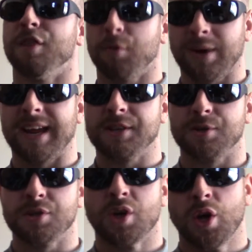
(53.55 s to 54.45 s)
3
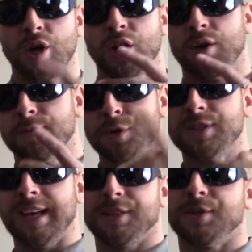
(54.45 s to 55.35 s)
answers.
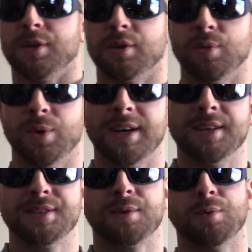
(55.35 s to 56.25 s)
First answer
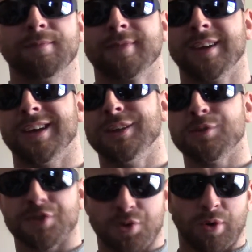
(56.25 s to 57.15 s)
was a
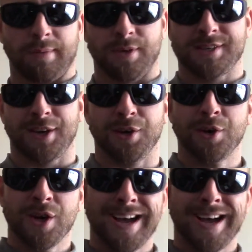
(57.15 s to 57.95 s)
little story I want to tell you.